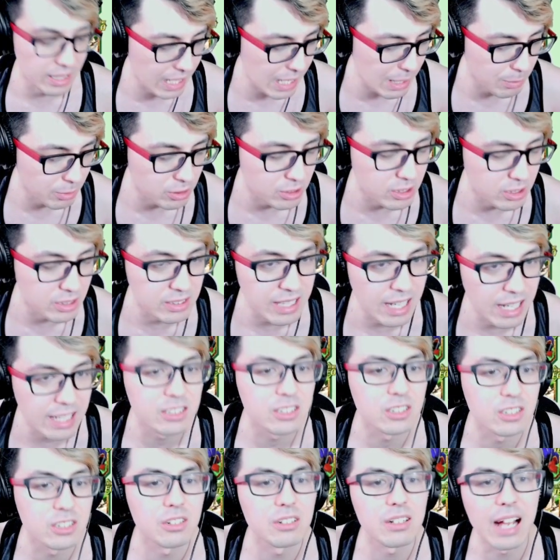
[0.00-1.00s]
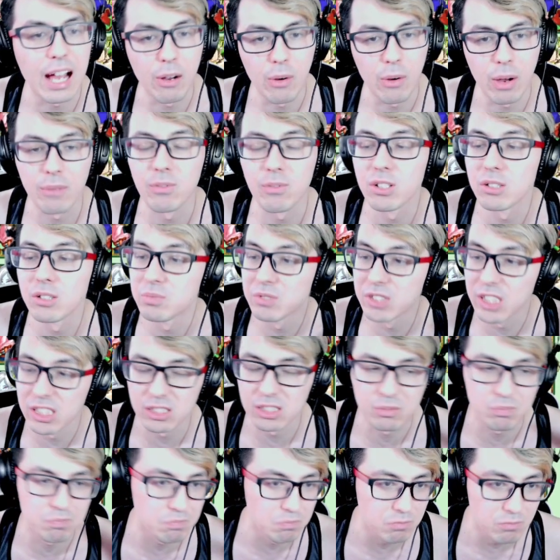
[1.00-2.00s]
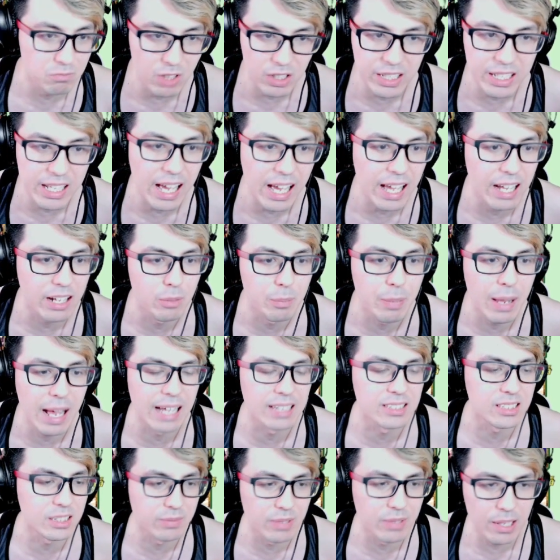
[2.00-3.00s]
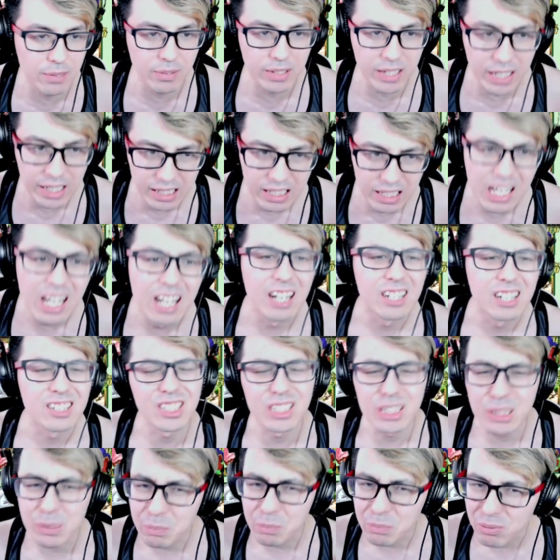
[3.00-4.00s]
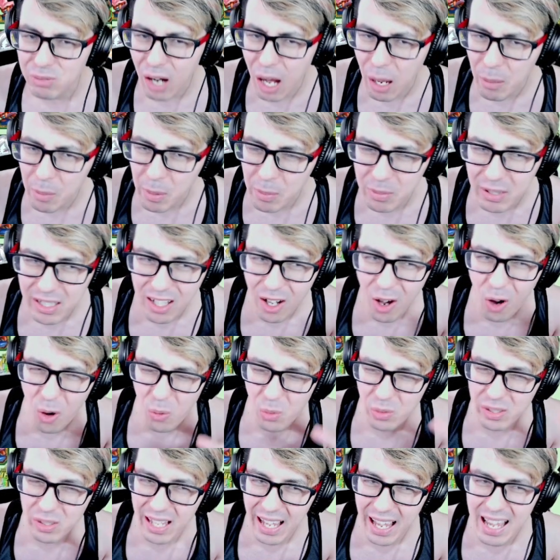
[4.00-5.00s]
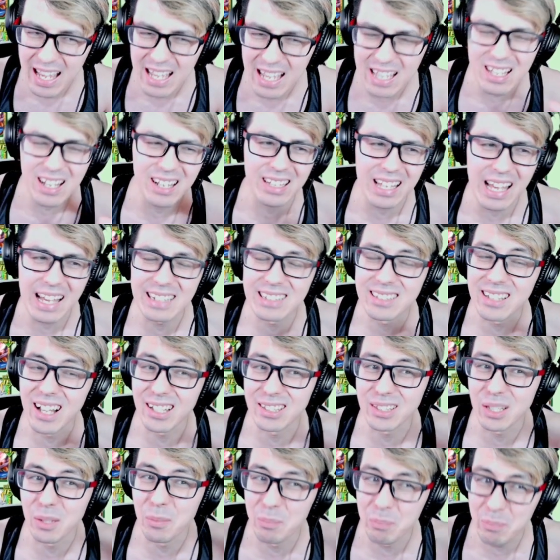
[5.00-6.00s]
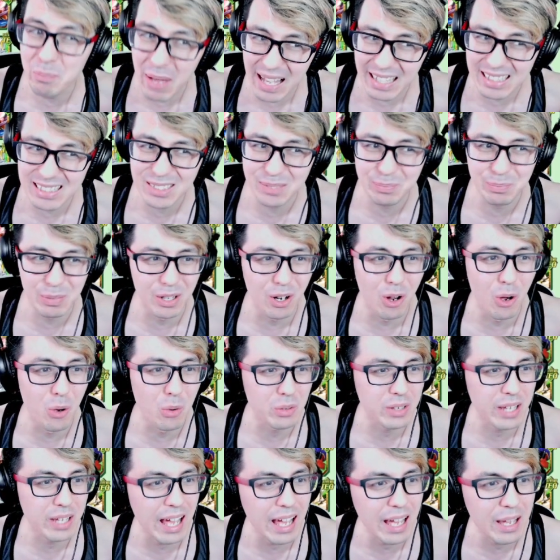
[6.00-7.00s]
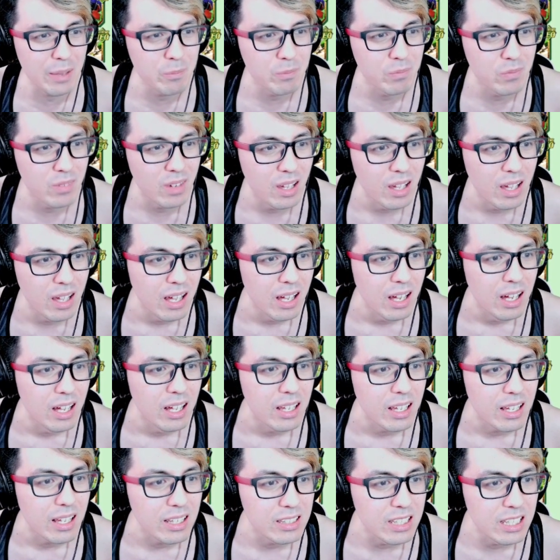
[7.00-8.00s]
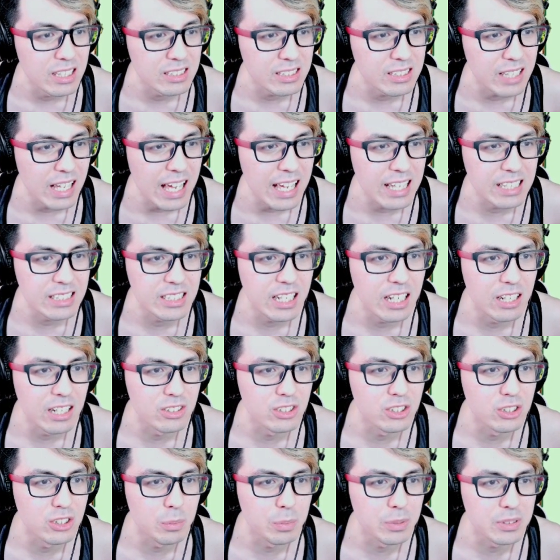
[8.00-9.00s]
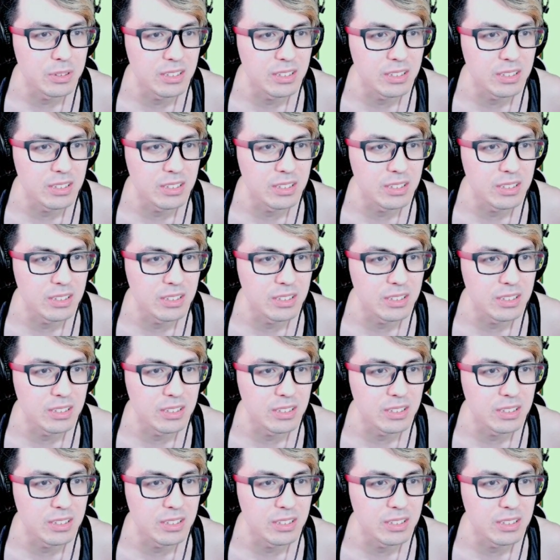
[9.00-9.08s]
able to test her. However, just looking at her passive and everything, she's probably okay. Again, not the best, but okay. This Agl Super